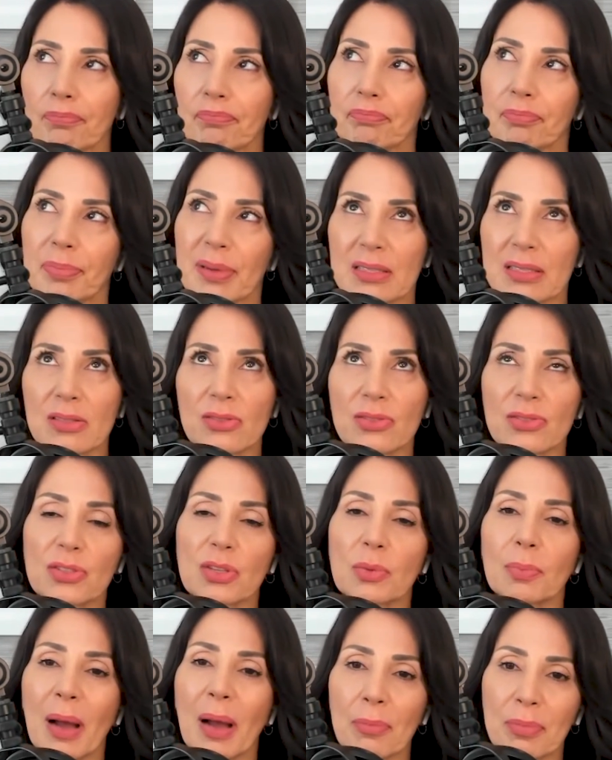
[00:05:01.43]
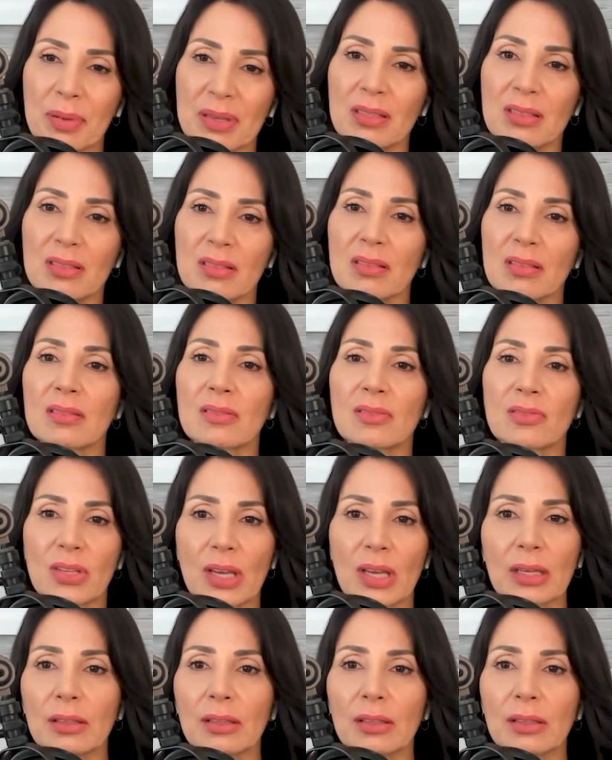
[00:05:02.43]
businesses to buy businesses, and